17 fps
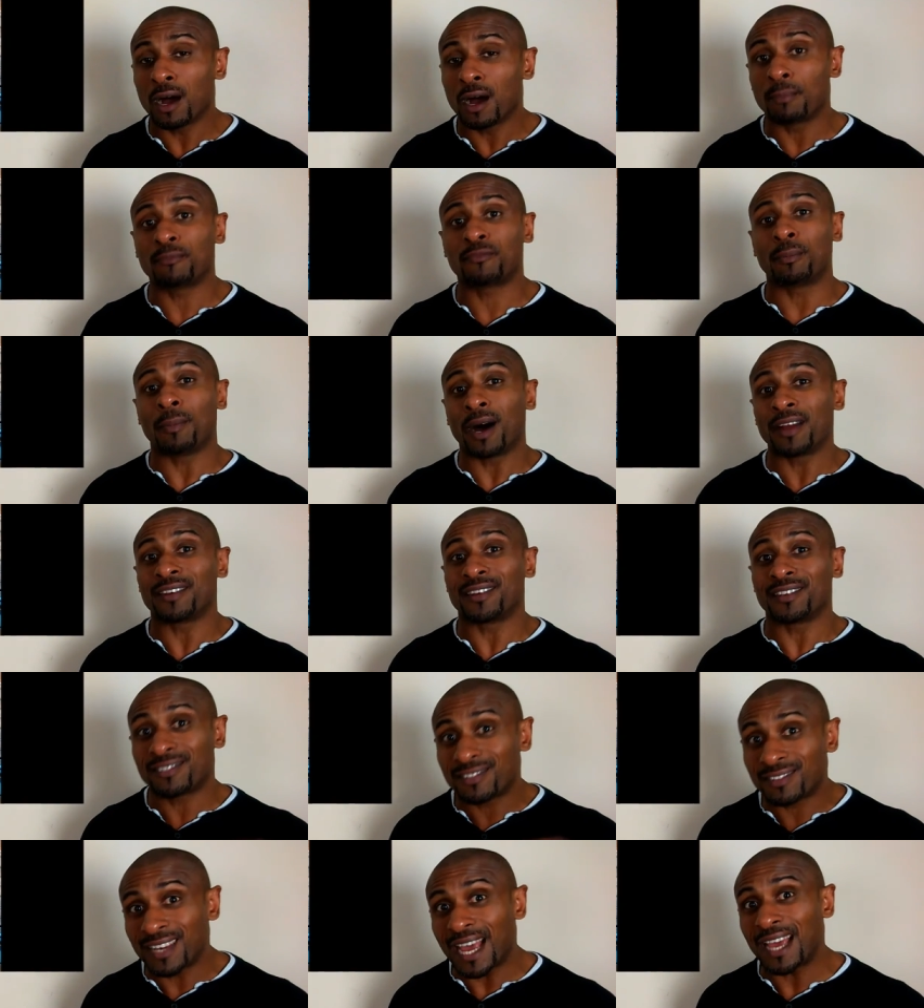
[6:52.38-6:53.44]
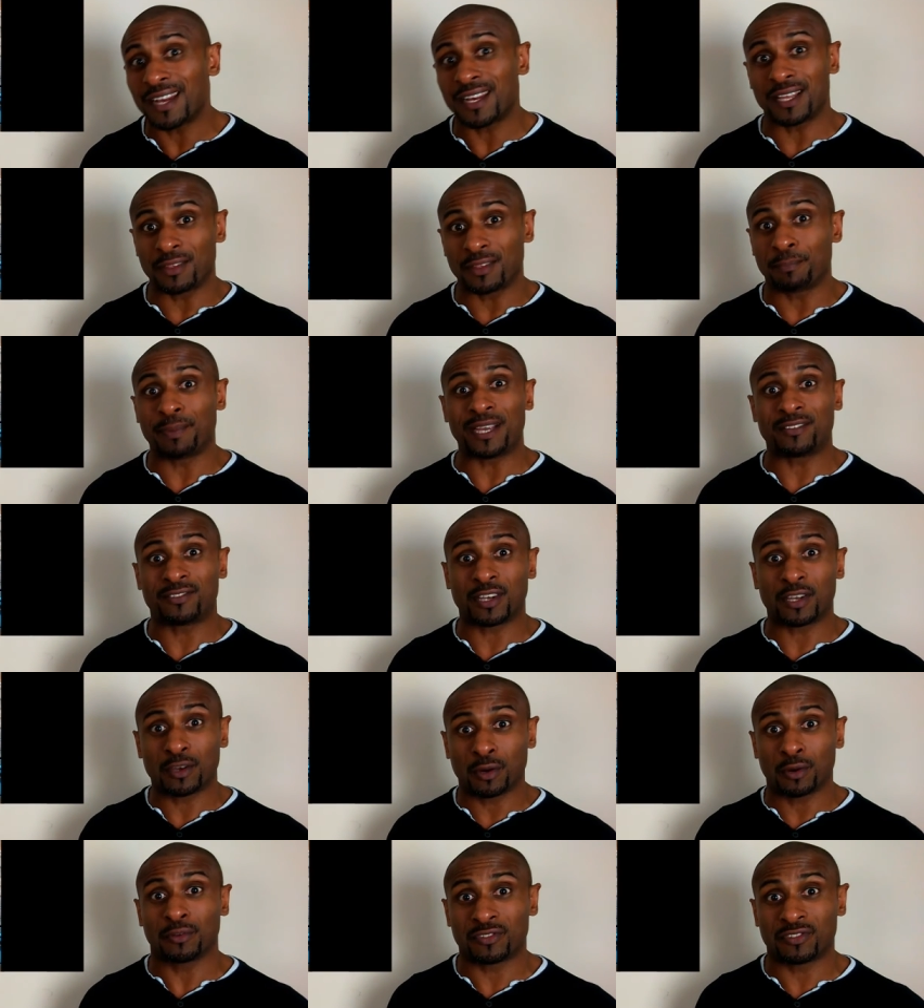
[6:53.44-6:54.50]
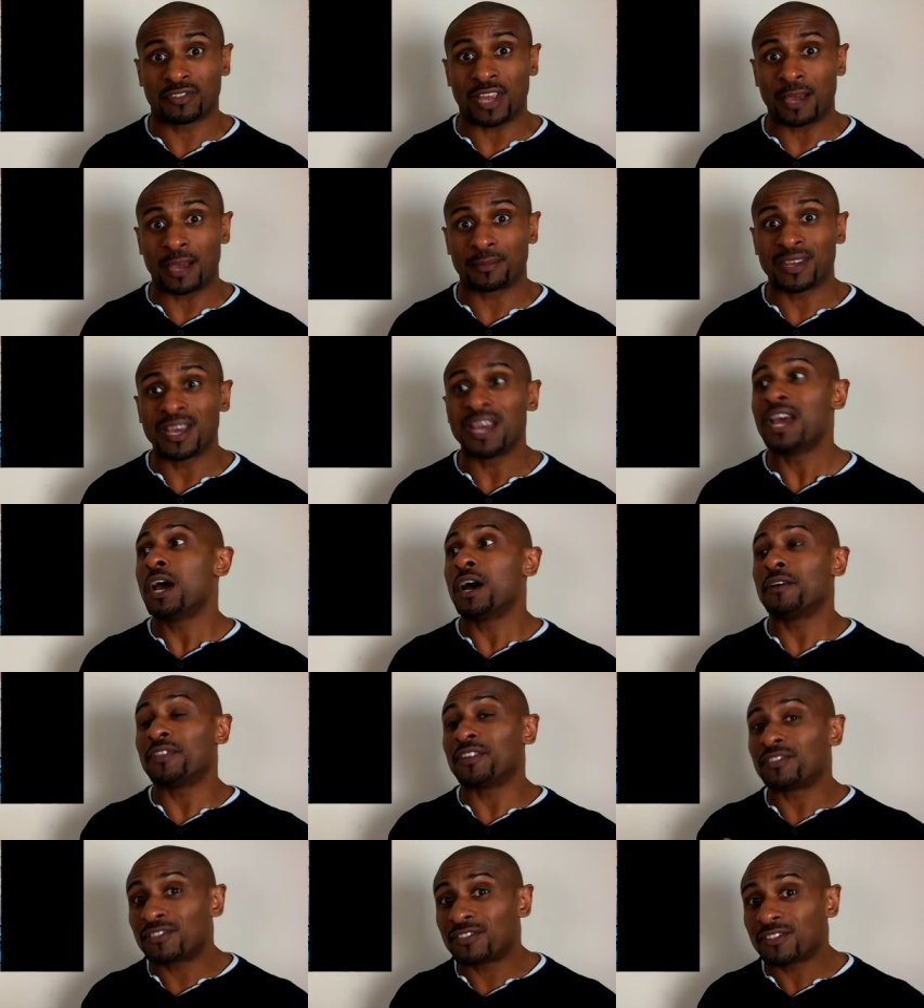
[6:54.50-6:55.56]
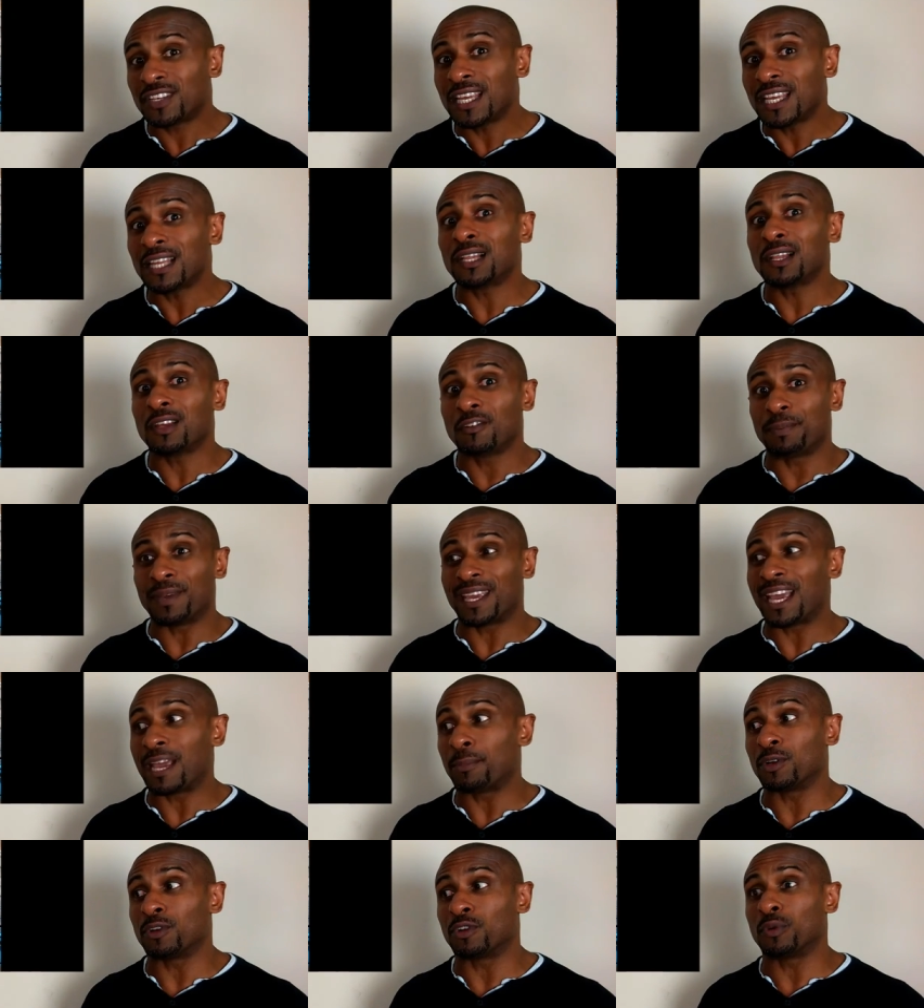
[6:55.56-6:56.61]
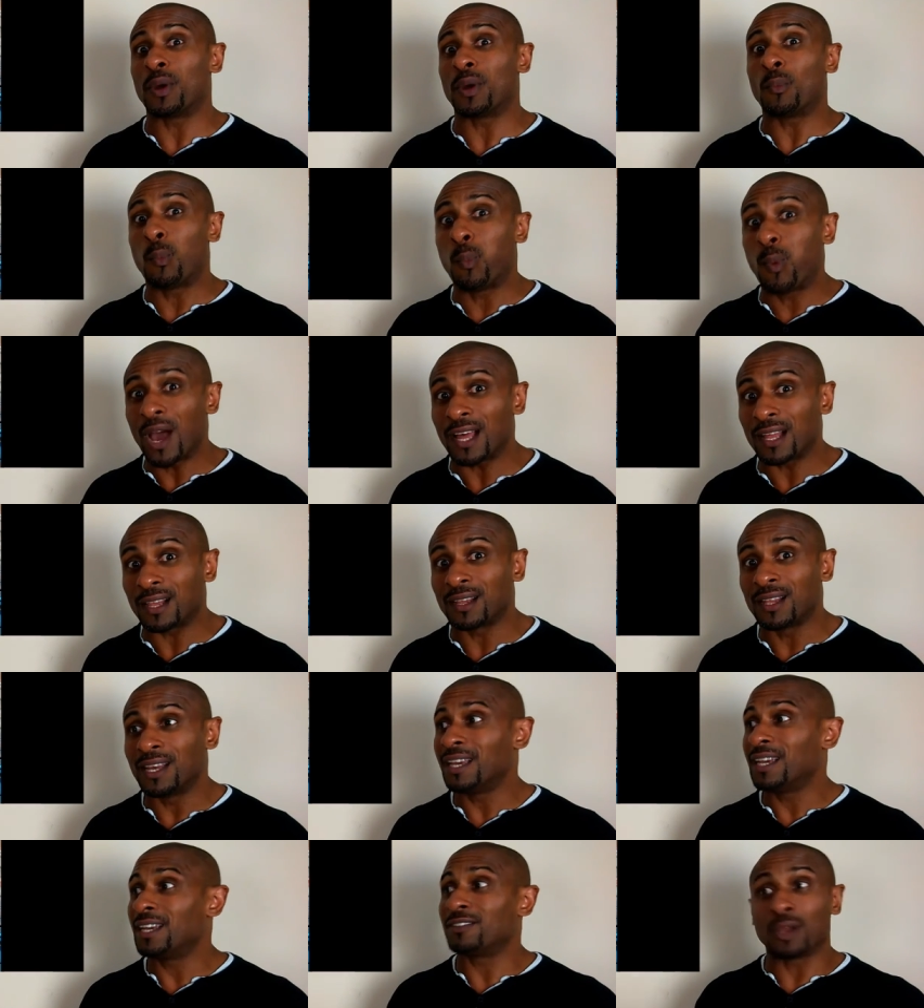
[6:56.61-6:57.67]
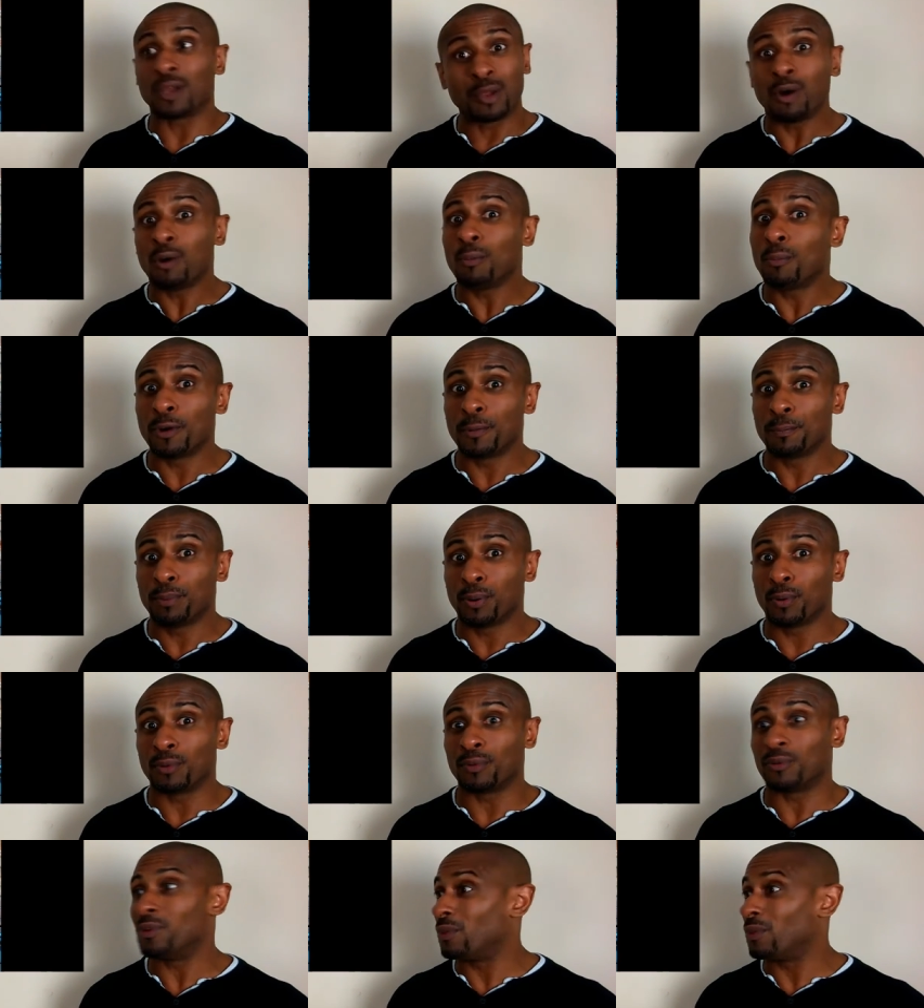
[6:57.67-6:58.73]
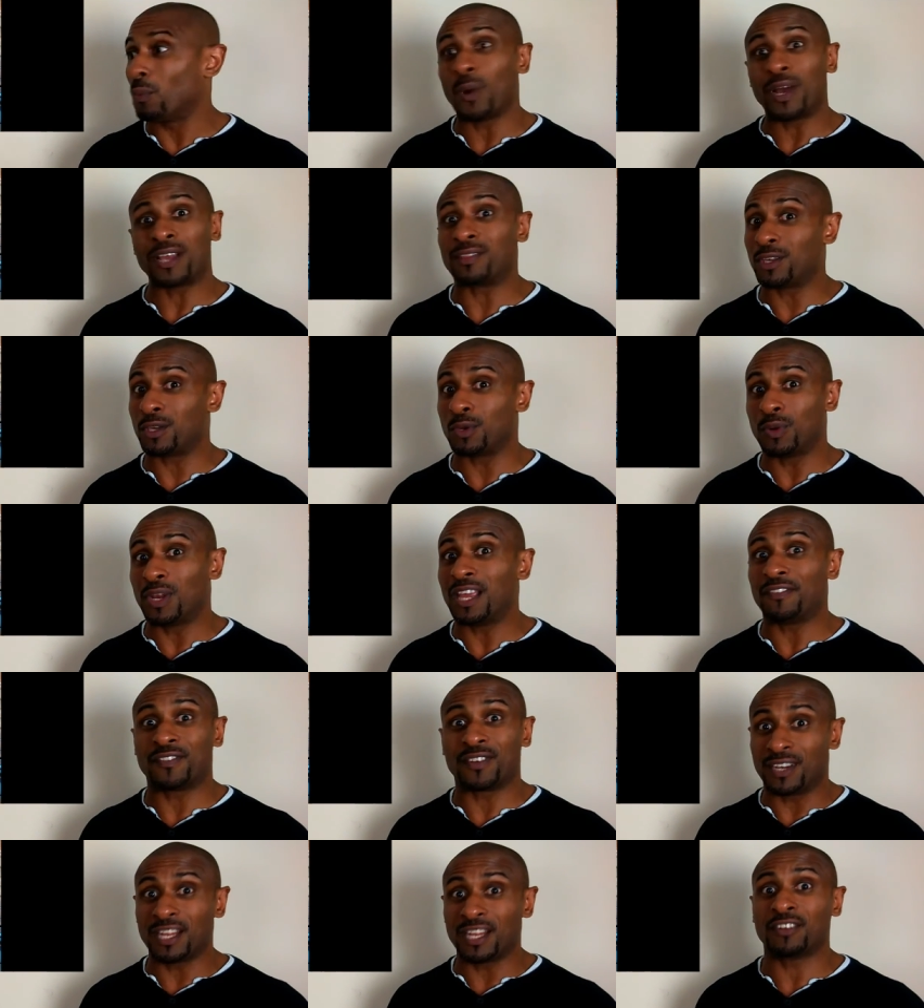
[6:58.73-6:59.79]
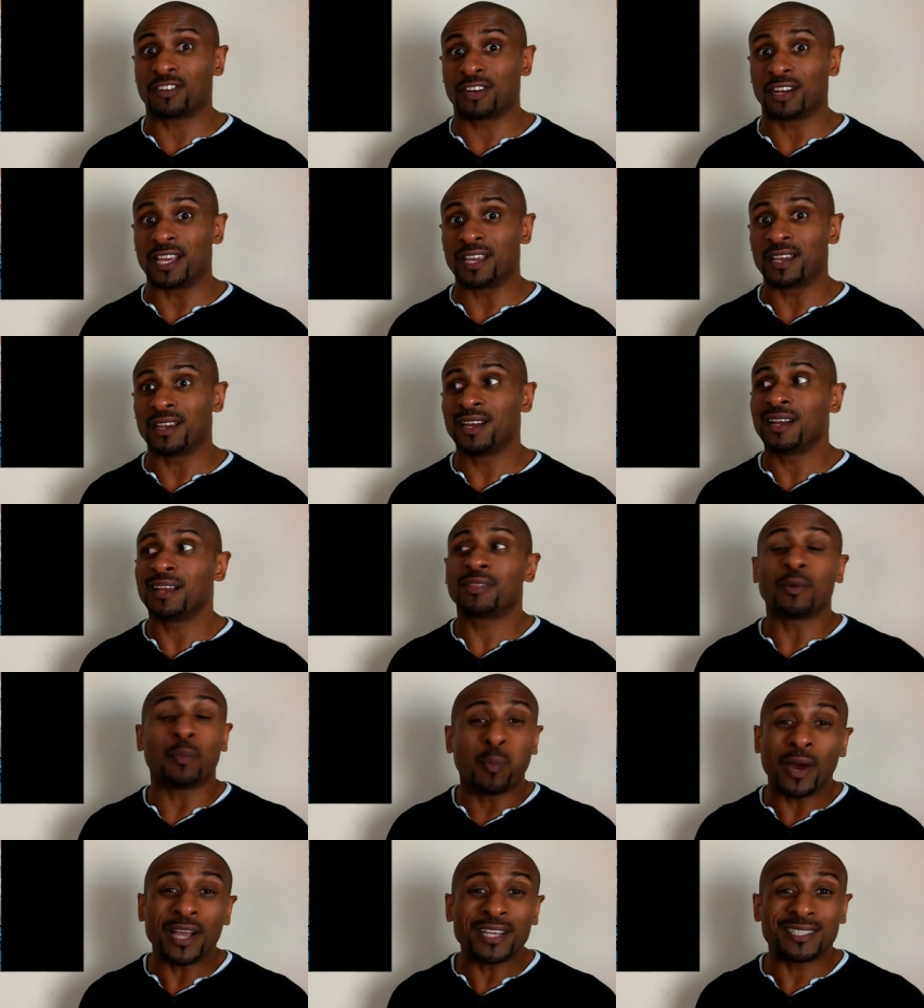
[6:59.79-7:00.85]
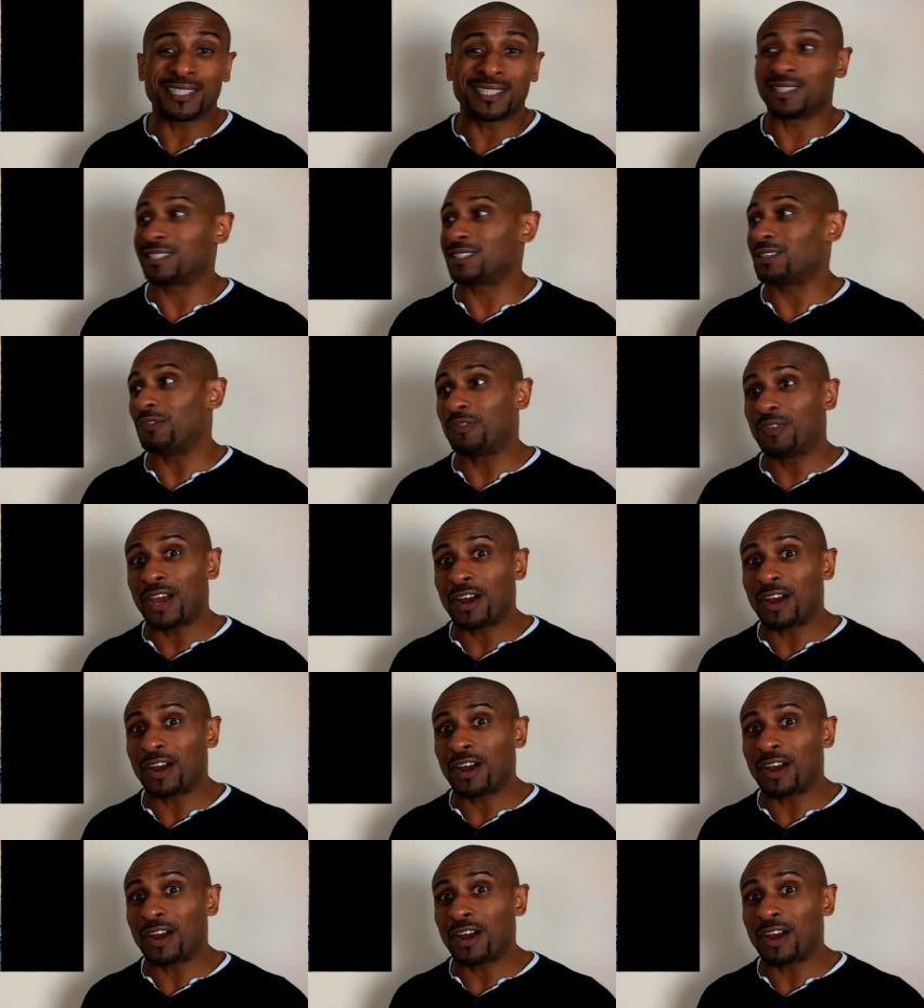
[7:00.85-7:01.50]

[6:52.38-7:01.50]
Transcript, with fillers: come from understanding the basic concept, and the skill of being able to do it well is a lot more important than the weight that you lift initially. The weight is just a